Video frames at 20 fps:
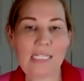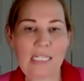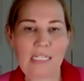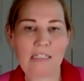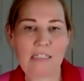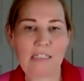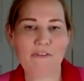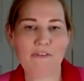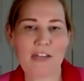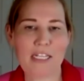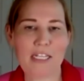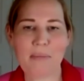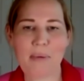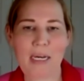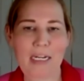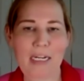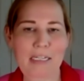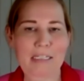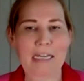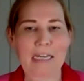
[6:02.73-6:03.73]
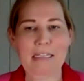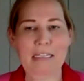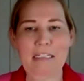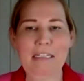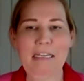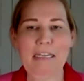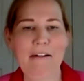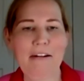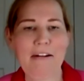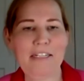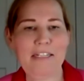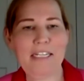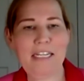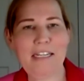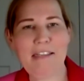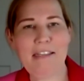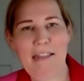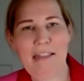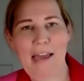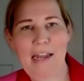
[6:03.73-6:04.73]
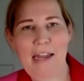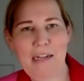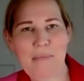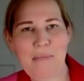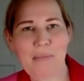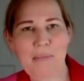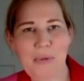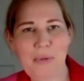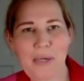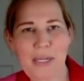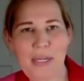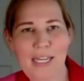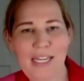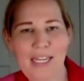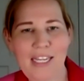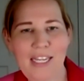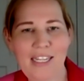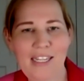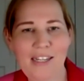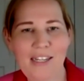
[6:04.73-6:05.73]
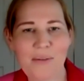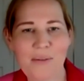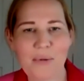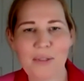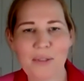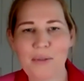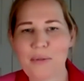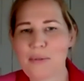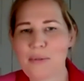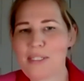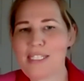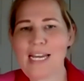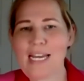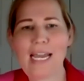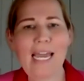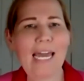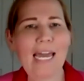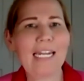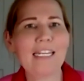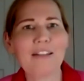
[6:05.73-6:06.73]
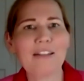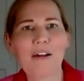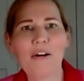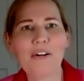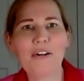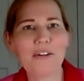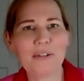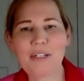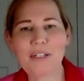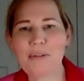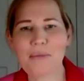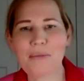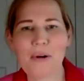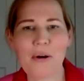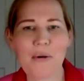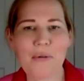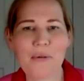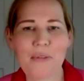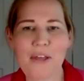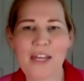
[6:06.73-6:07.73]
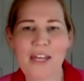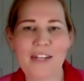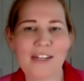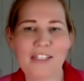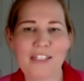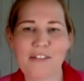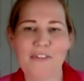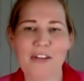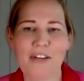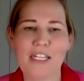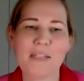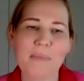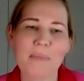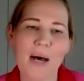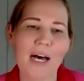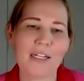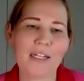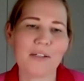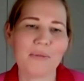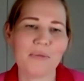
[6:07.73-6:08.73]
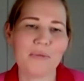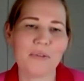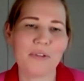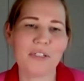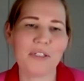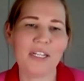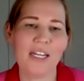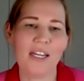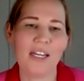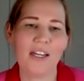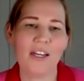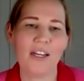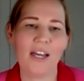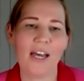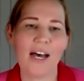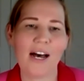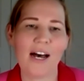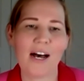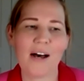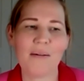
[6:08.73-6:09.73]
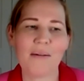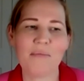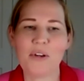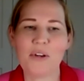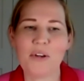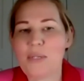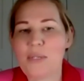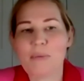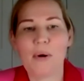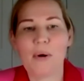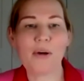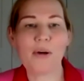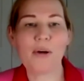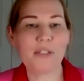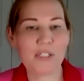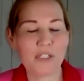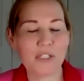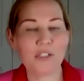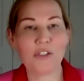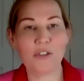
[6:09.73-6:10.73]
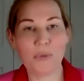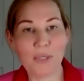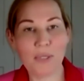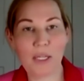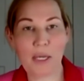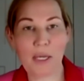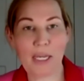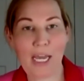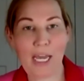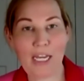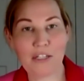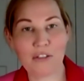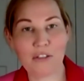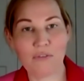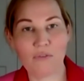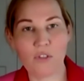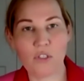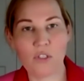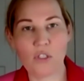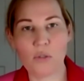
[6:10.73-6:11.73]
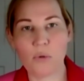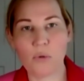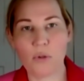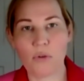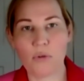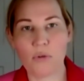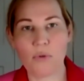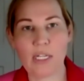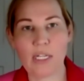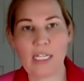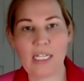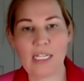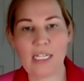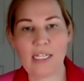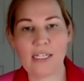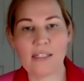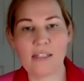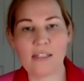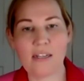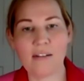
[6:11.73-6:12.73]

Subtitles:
a defence partner doesn't guarantee that that employee will stay any longer in a role than a defence partner would, who is posted to a location for 2 or 3 years.